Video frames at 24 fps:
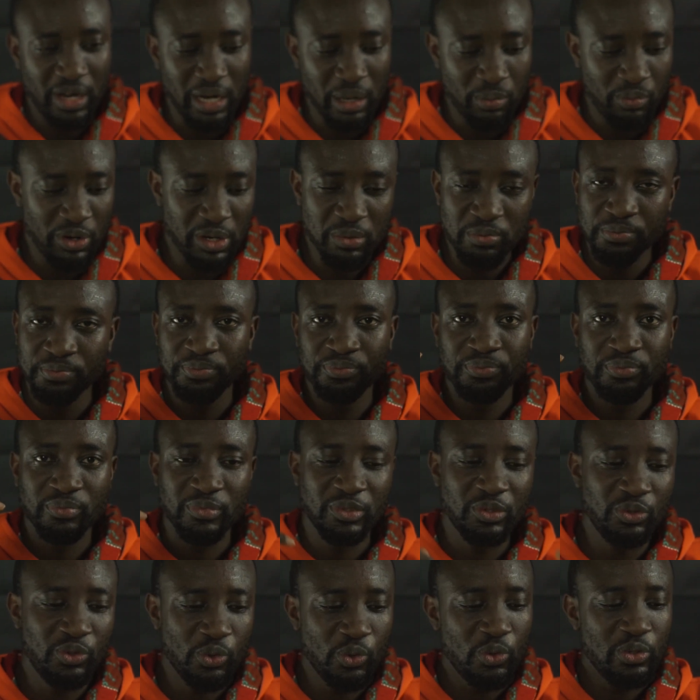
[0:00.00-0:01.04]
camera.
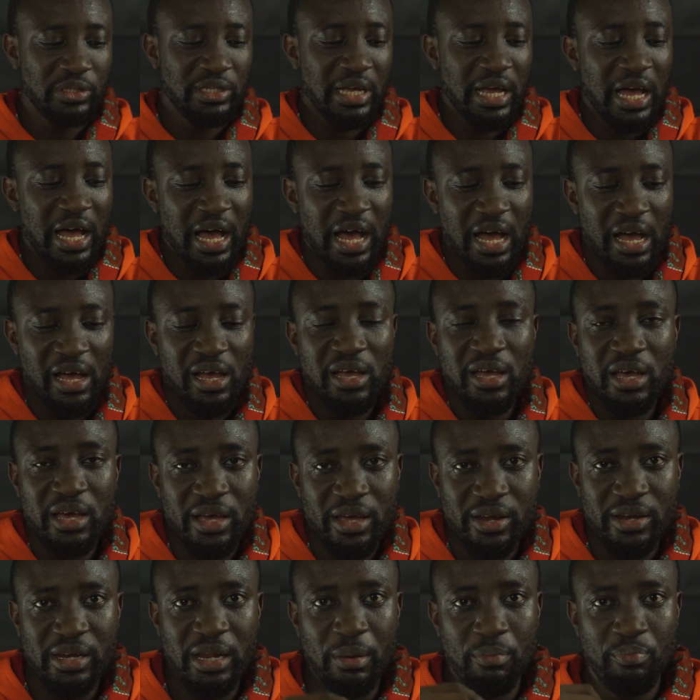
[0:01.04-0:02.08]
Those are
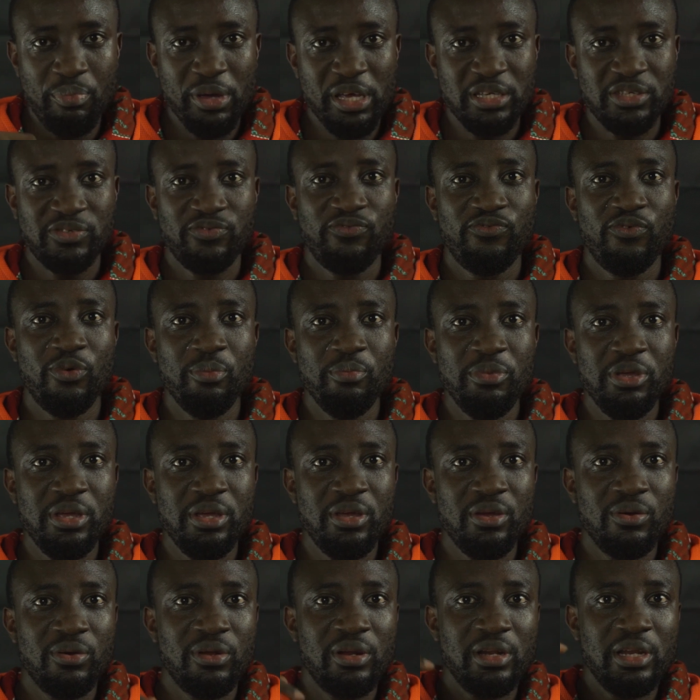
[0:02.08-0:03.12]
the best for
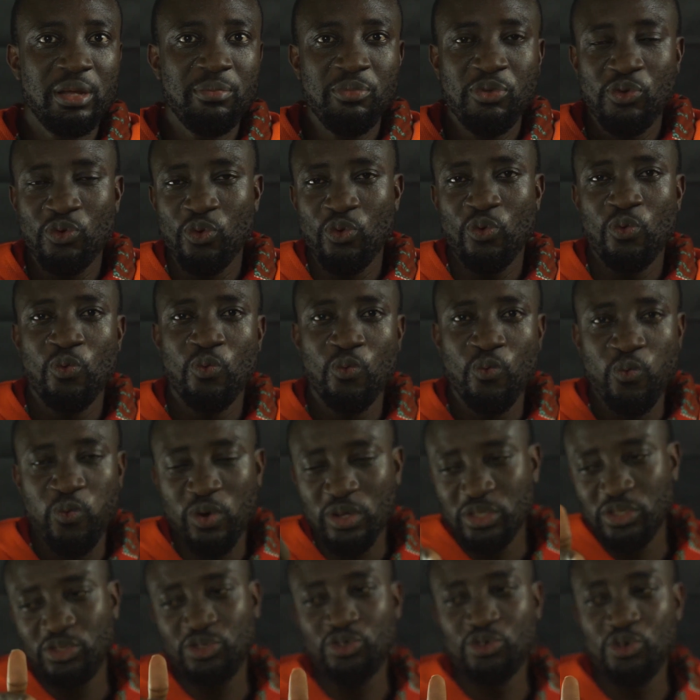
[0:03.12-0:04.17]
me. Let me know
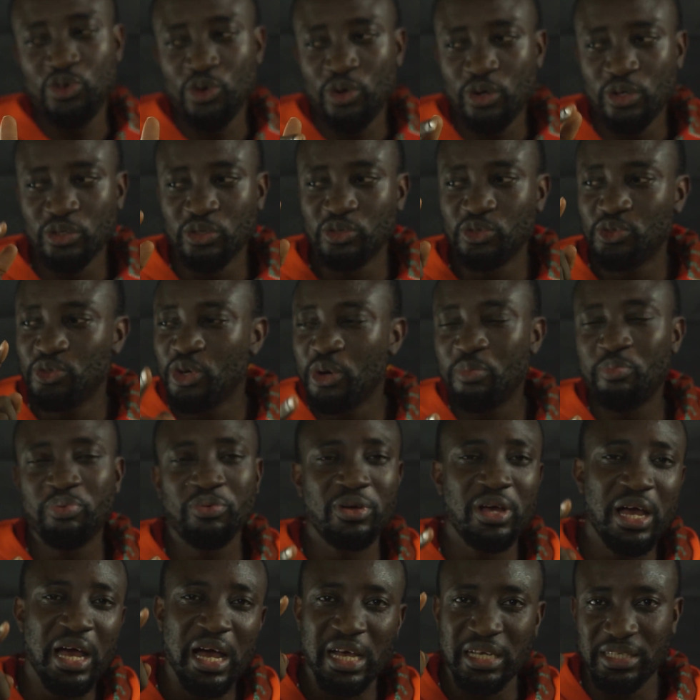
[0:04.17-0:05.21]
what your top
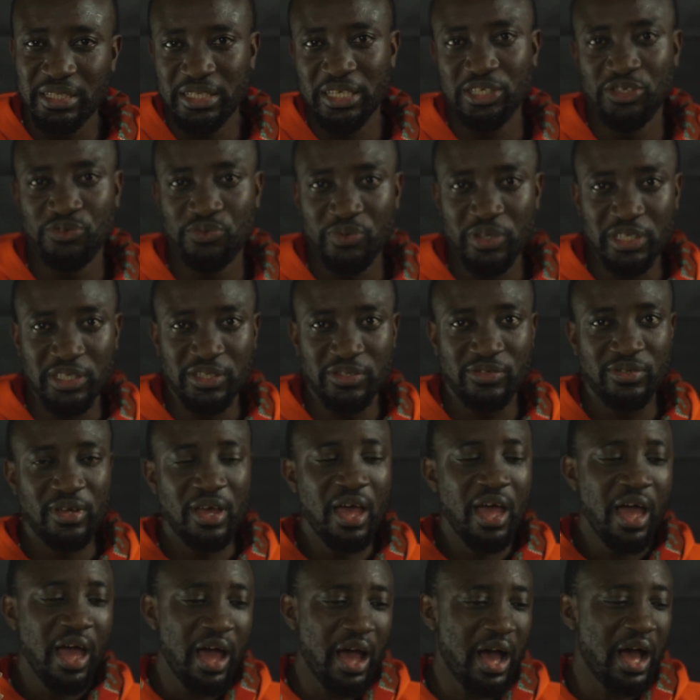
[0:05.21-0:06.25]
accessories
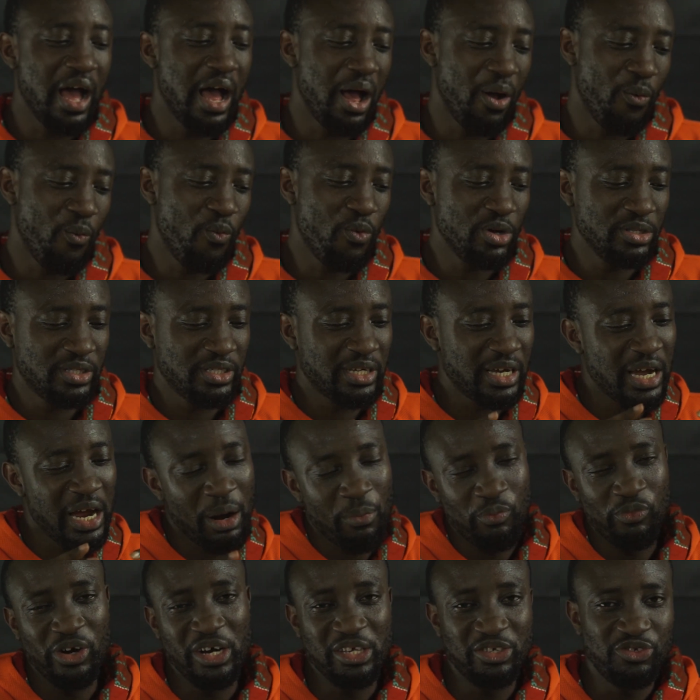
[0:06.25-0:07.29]
are. What
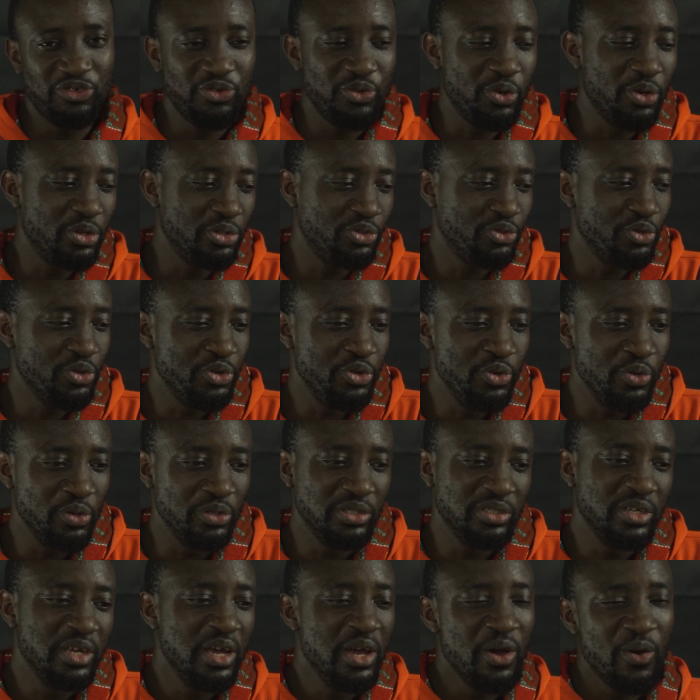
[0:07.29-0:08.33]
cameras do you also use?